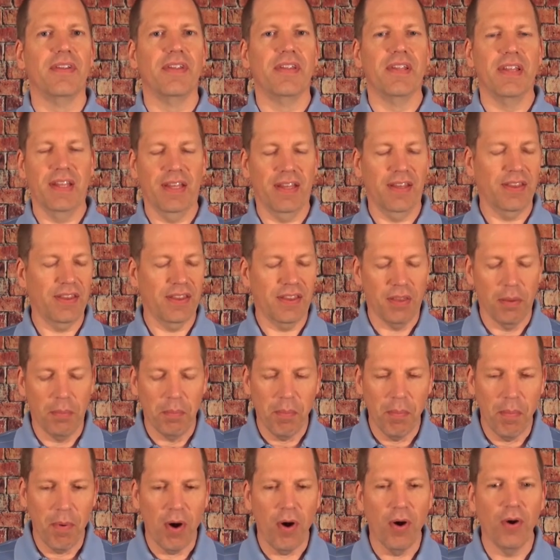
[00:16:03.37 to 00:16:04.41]
The
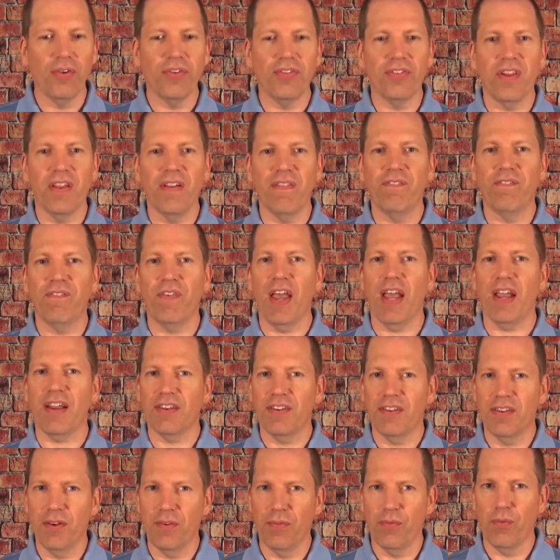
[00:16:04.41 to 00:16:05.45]
most
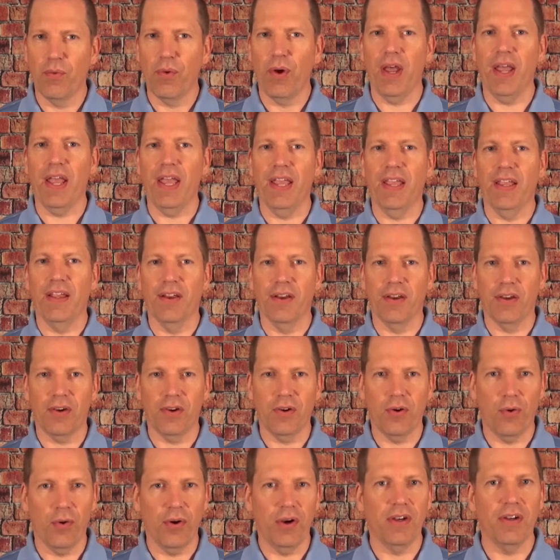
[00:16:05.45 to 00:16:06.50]
effective way,
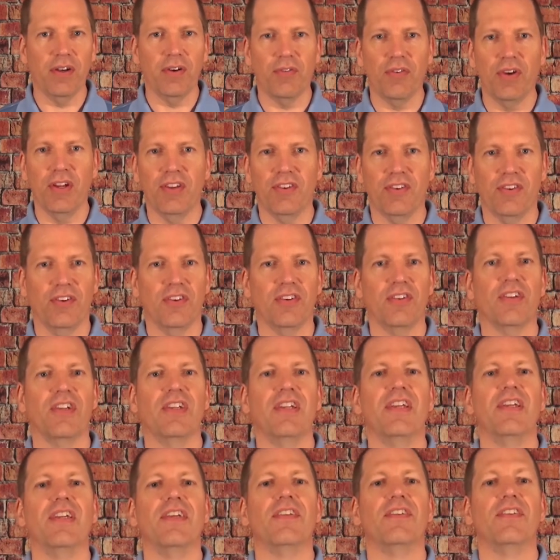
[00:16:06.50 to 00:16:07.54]
according to research,
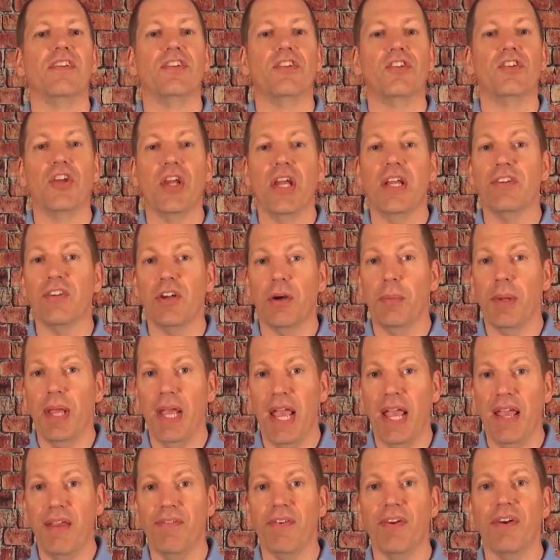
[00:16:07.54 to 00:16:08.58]
to change our
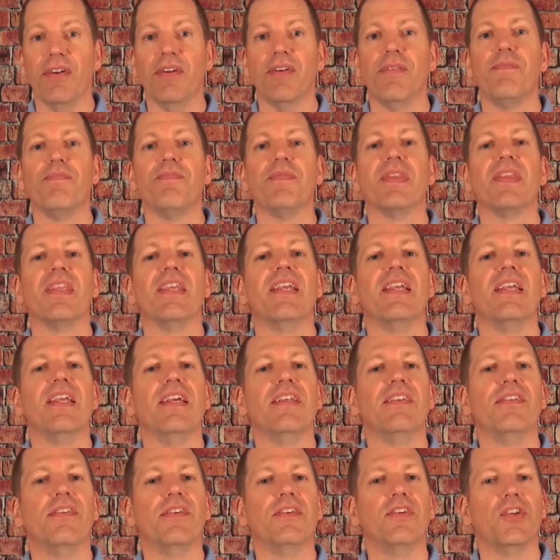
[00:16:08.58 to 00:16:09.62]
behavior
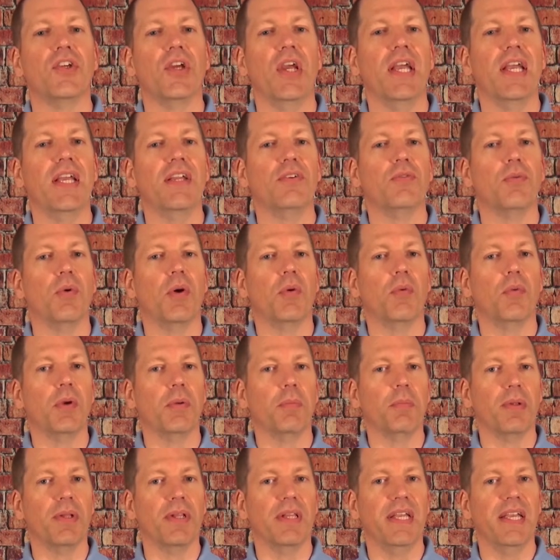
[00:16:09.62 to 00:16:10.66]
is to change what we
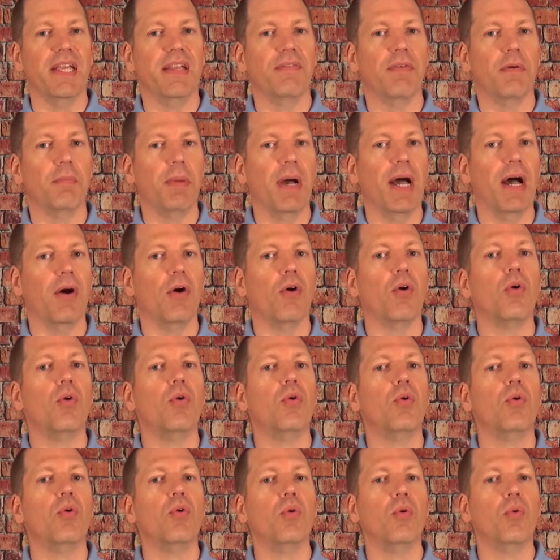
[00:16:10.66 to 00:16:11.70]
believe about
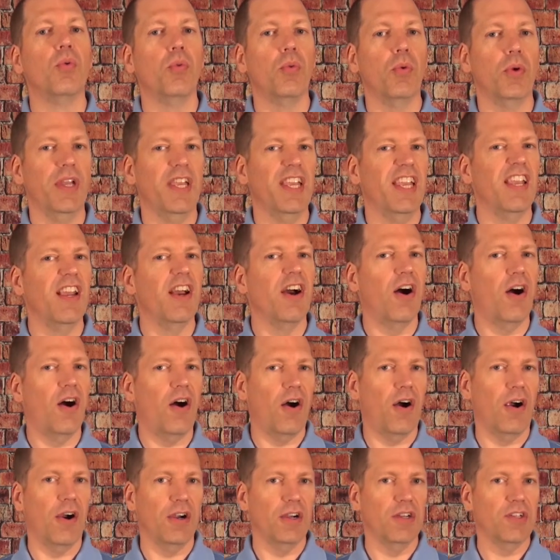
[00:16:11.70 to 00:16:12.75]
who we
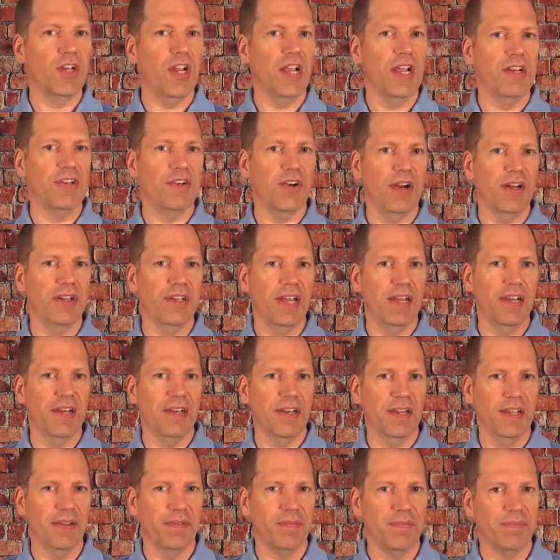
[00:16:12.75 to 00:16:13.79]
are, change our
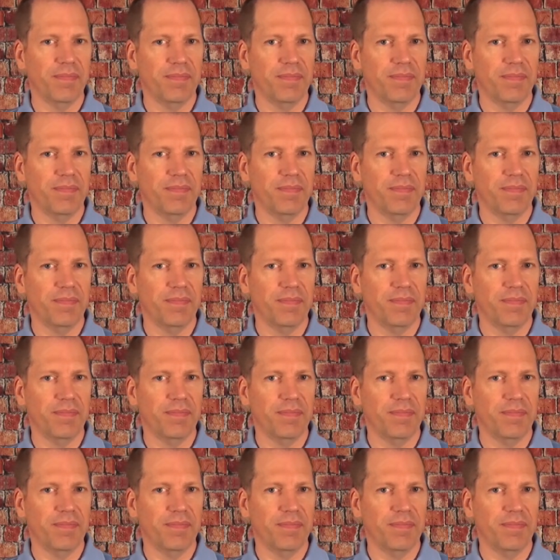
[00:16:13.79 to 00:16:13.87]
identity.